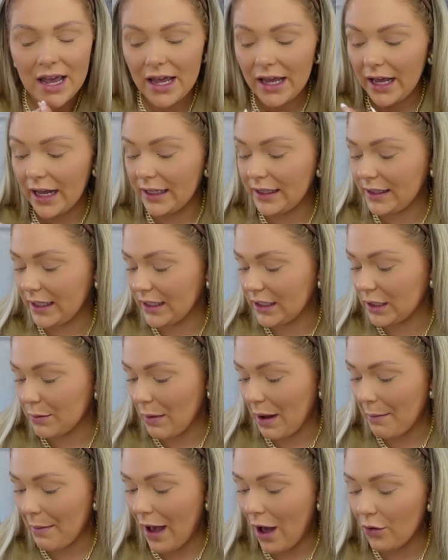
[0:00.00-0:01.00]
hits into
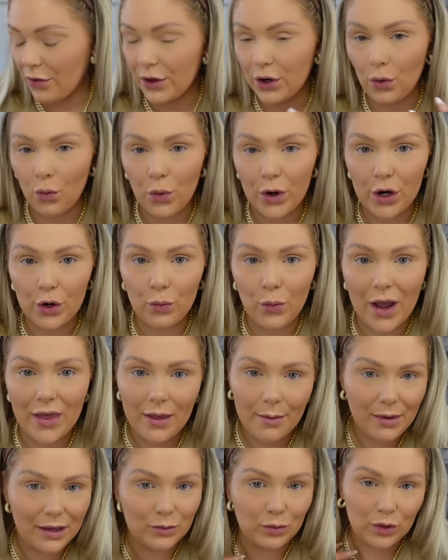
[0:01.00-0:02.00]
my mouth in a weird way
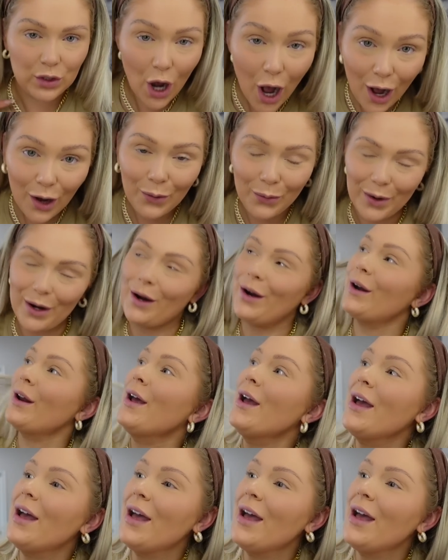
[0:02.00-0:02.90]
that makes me talk weird,